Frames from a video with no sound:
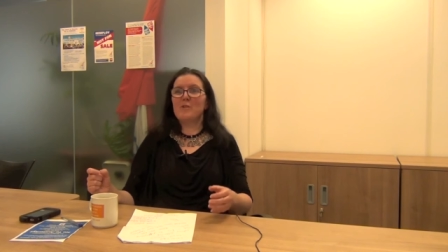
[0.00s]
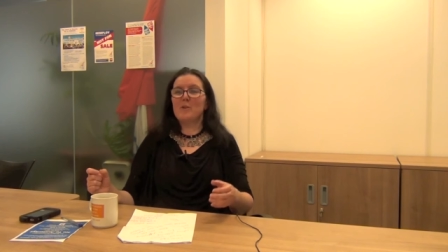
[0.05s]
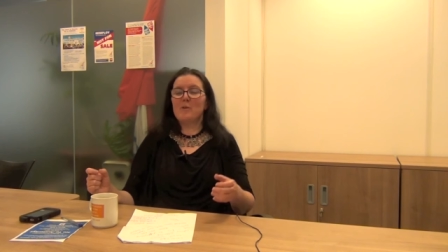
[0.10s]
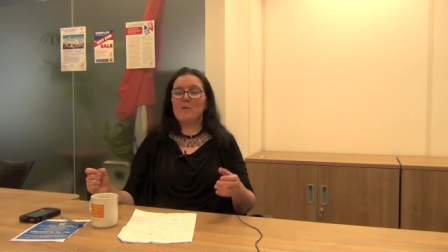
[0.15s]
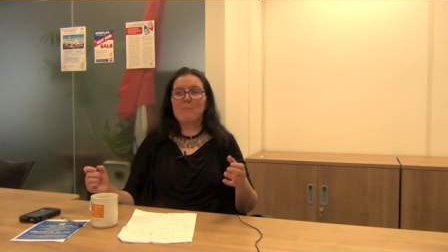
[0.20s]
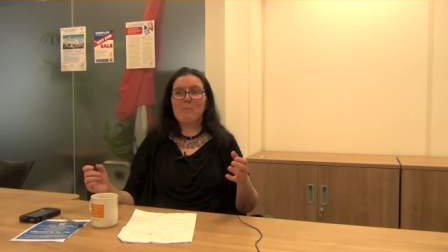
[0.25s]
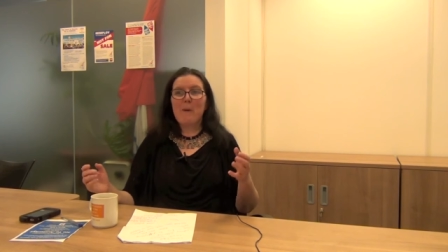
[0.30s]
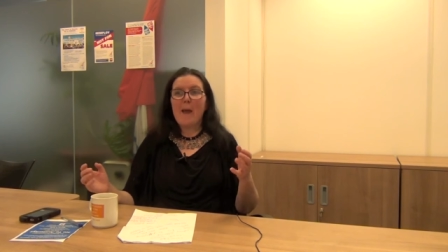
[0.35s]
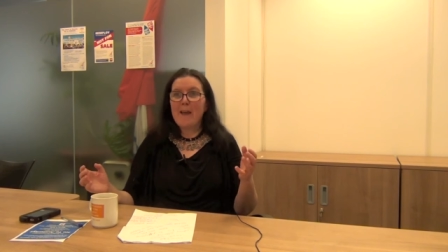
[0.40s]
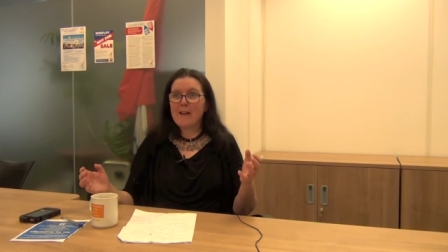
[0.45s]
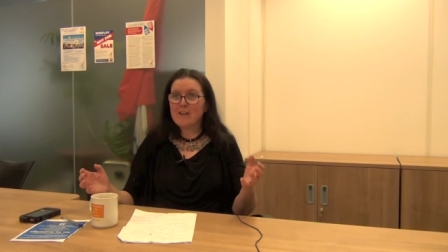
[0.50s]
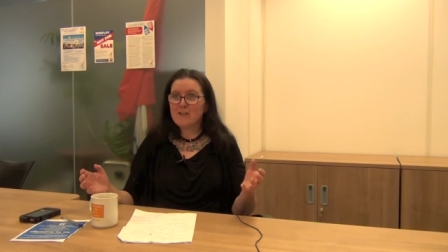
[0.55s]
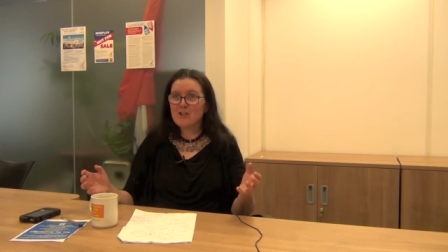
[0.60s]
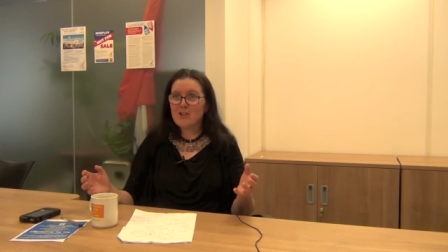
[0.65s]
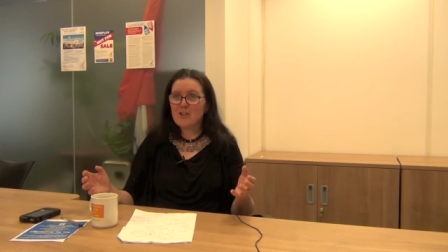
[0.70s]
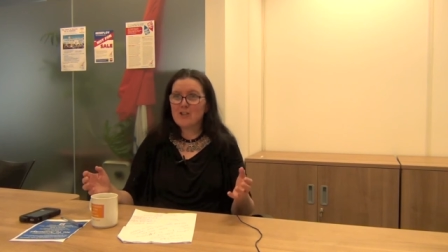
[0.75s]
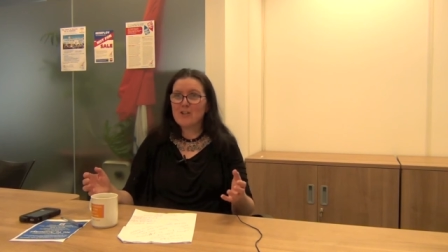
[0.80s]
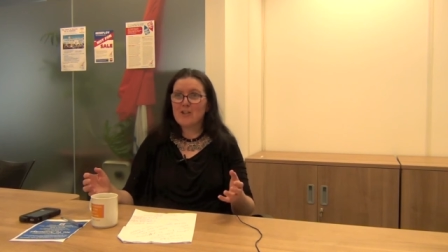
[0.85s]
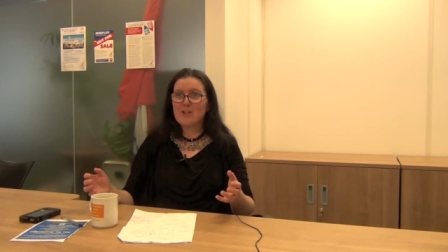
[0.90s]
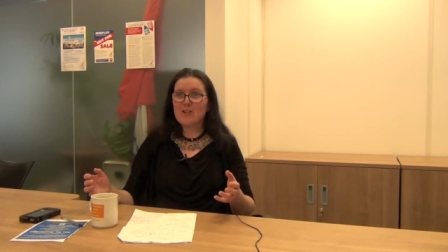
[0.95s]
the
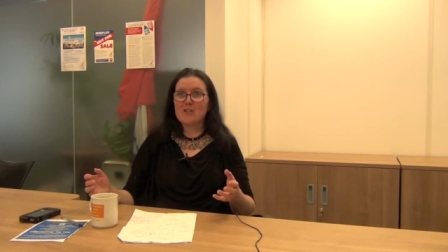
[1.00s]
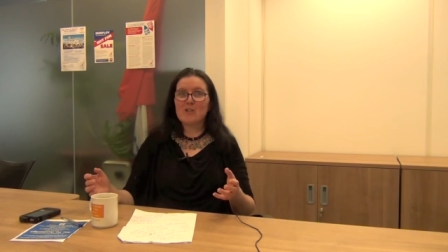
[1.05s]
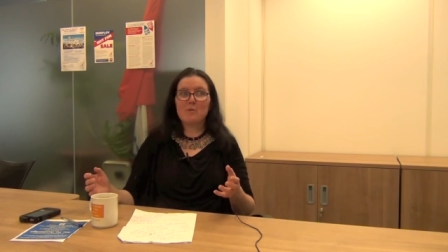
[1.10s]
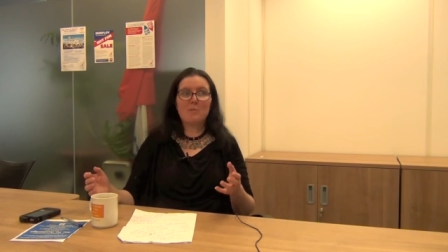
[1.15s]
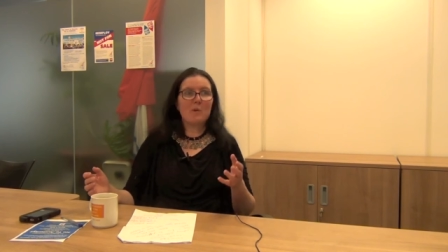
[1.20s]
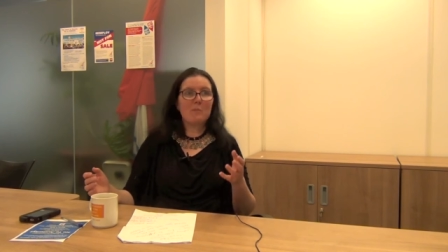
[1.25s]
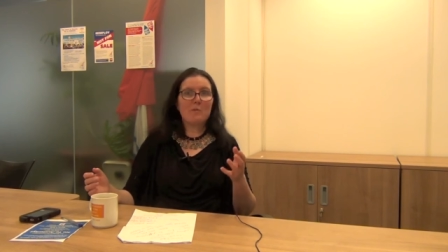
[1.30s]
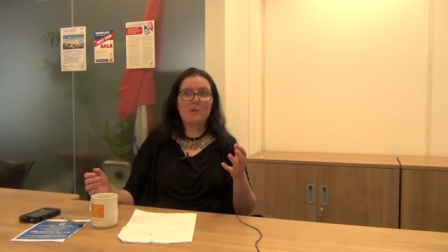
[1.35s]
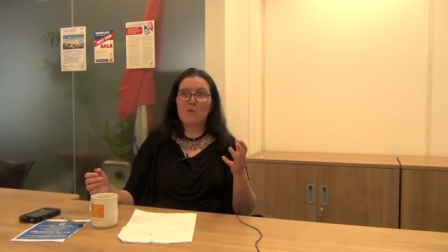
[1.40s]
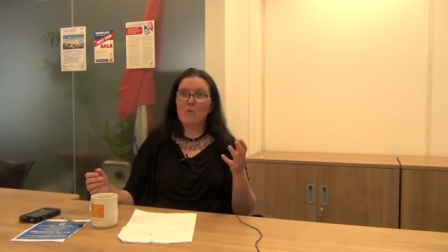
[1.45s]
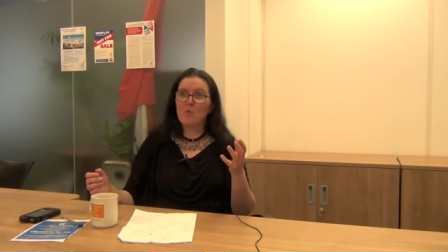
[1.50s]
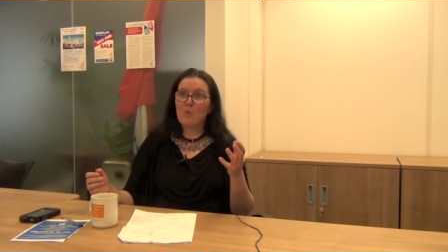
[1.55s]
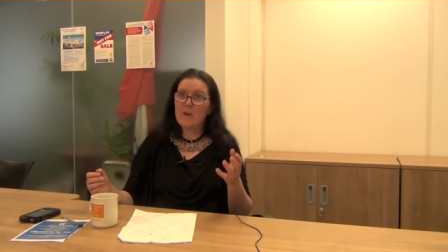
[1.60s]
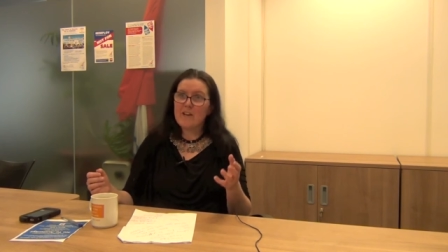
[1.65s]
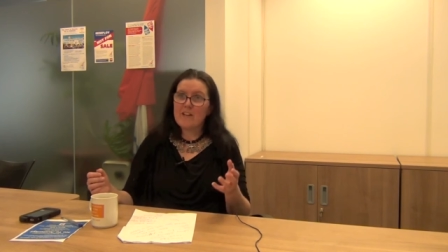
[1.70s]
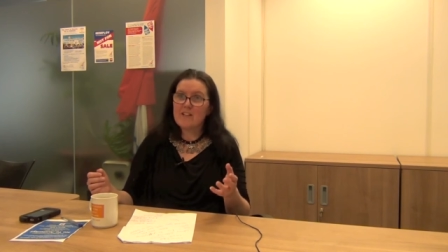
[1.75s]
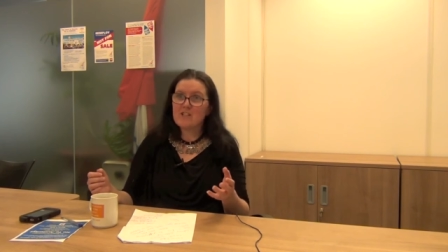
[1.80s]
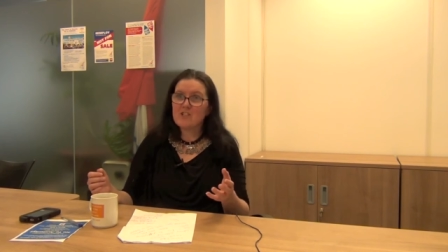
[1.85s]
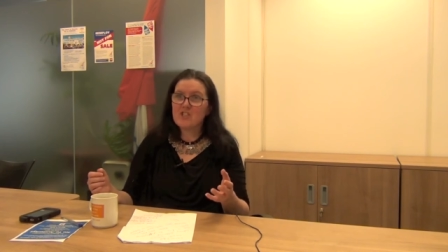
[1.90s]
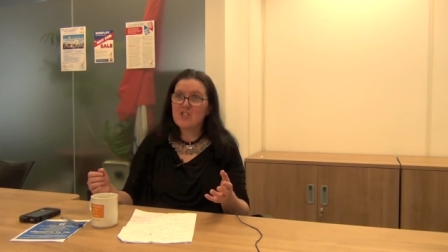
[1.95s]
pensioners, people in
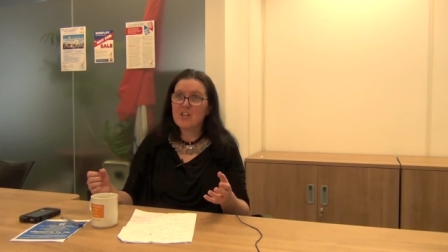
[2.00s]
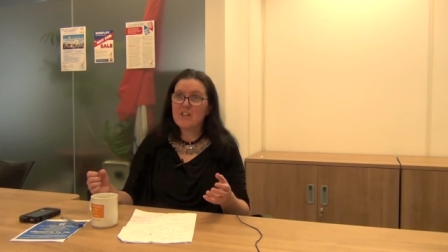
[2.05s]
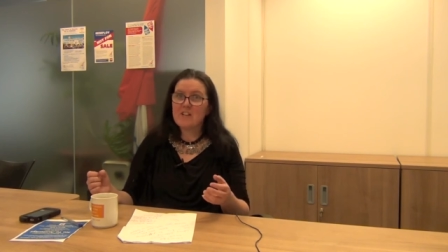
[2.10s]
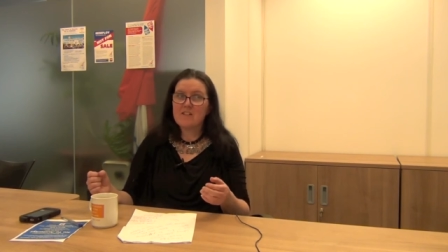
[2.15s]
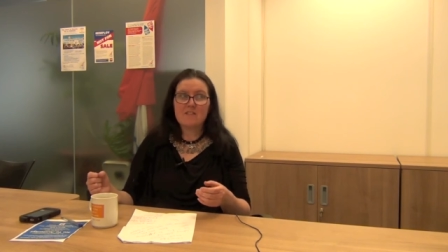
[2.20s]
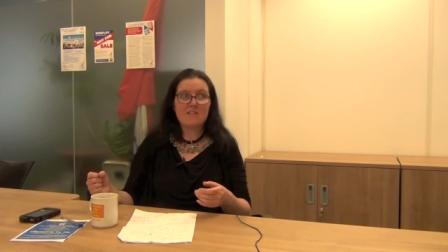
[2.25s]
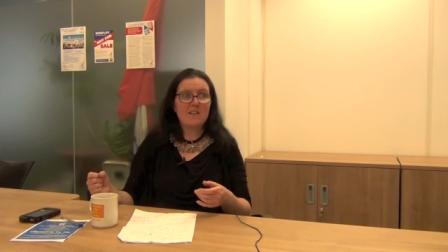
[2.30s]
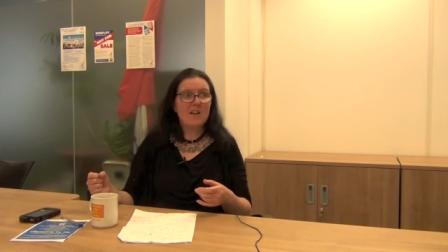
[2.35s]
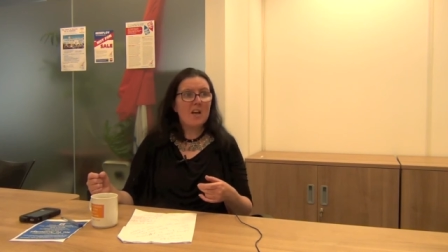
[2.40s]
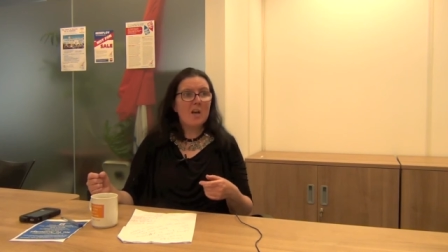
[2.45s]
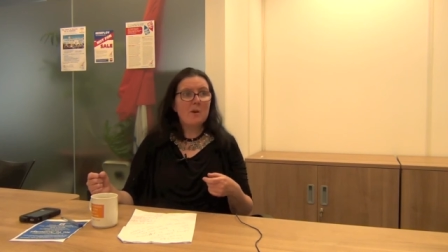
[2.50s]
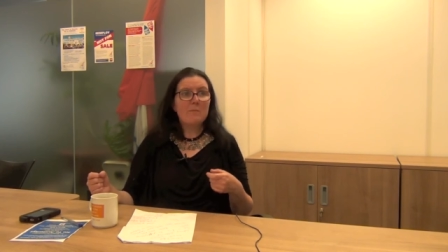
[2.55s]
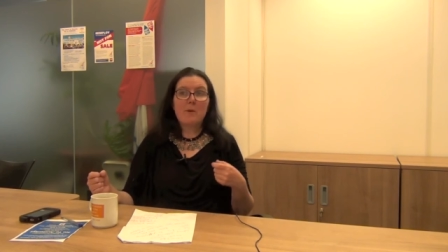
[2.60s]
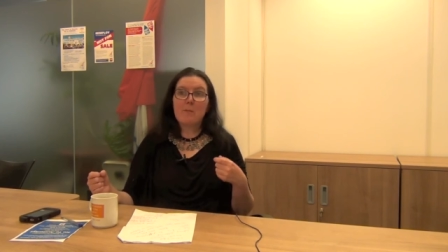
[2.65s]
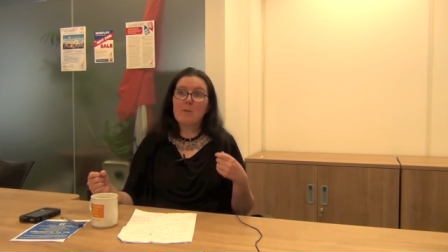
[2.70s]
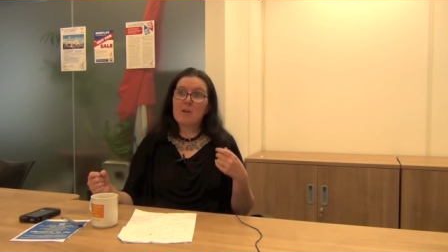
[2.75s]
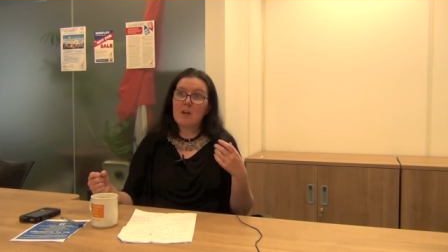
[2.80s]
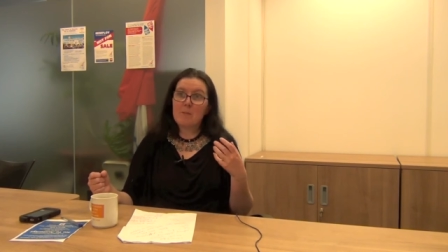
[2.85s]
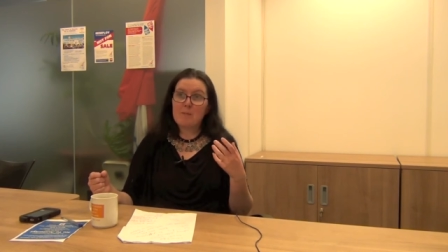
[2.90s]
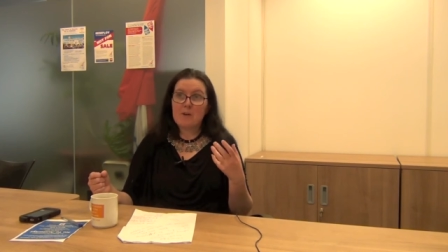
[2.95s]
wheelchairs,
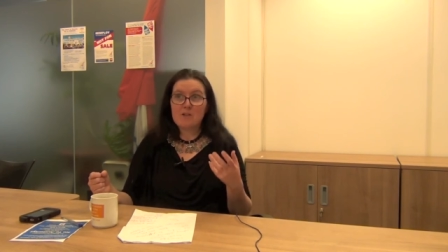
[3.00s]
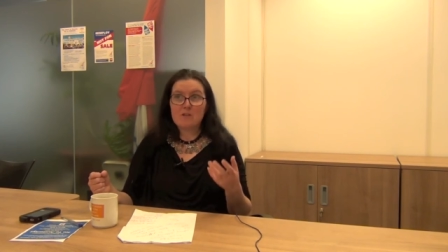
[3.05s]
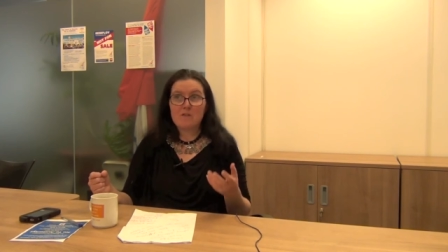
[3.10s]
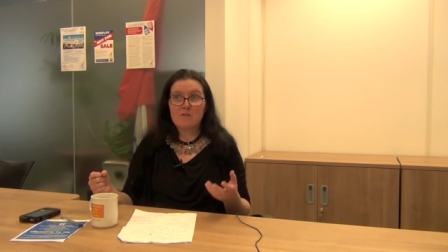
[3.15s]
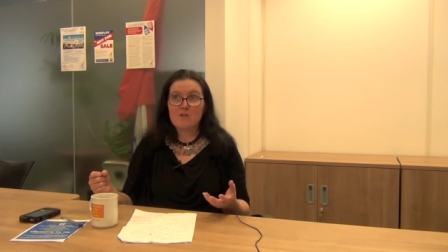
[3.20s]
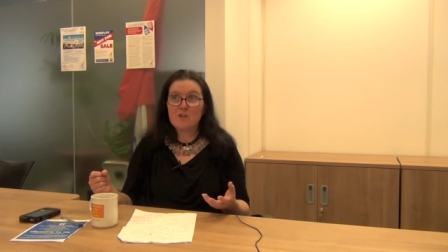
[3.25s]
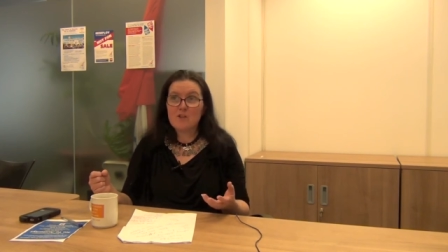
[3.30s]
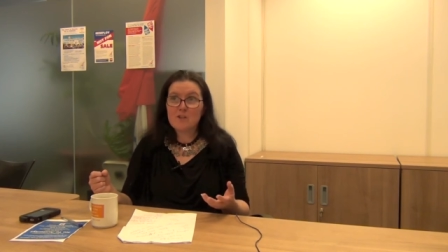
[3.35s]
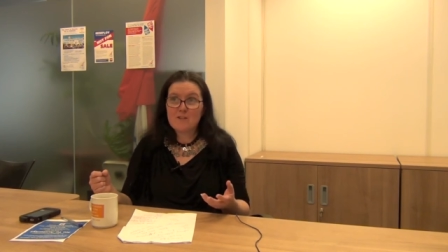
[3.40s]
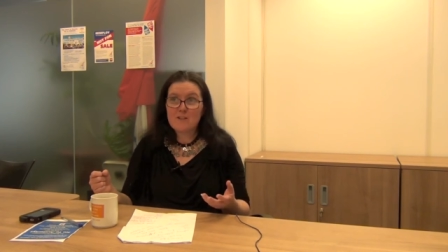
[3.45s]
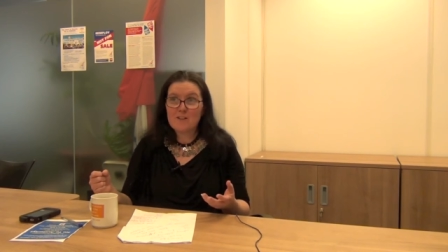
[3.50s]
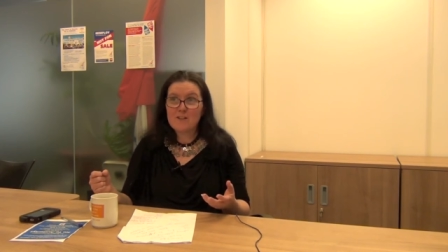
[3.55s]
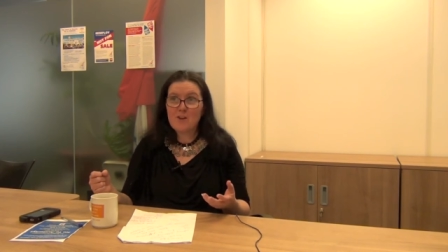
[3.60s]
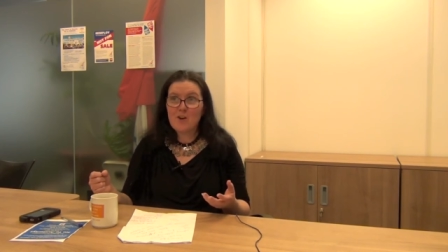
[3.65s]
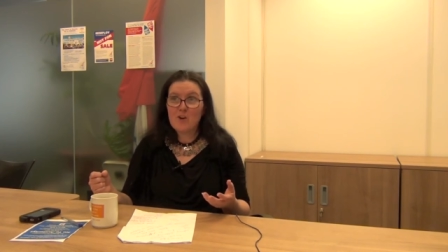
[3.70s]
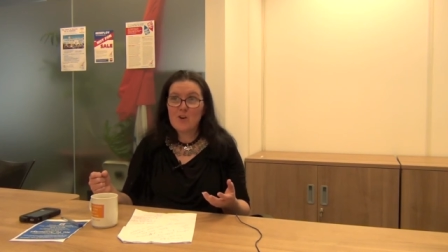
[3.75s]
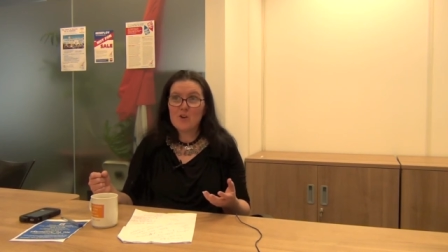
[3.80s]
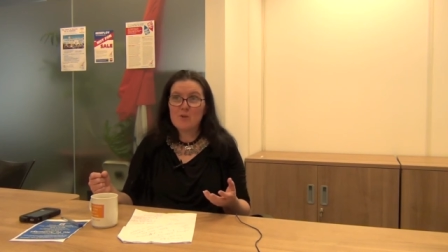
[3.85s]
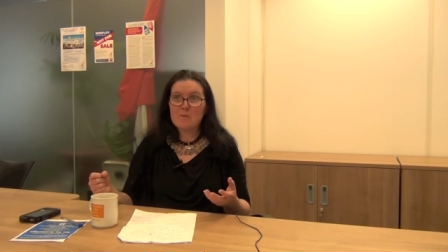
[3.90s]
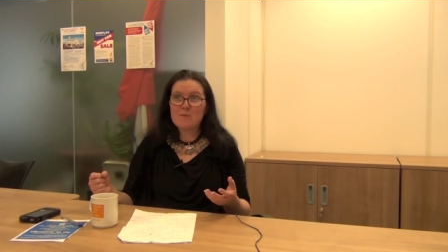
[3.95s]
people came out of nursing
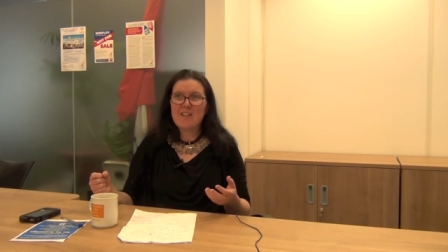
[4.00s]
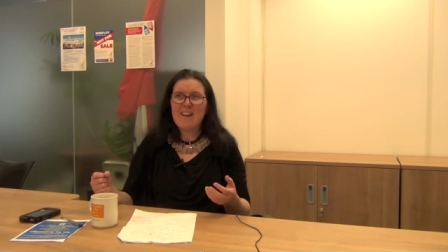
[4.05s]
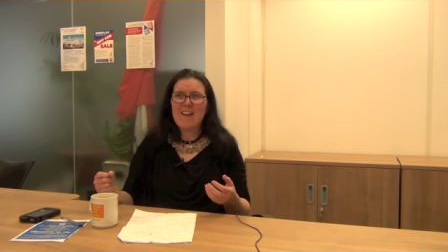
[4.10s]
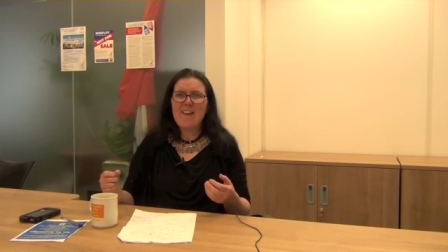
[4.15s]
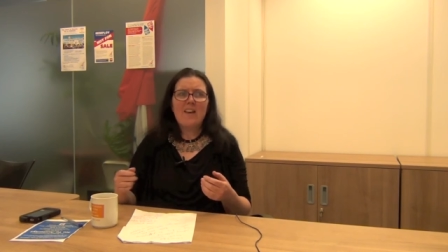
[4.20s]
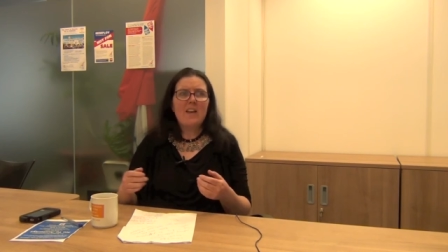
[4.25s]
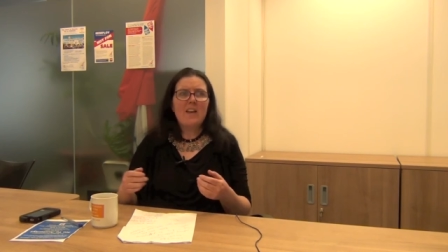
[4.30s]
homes.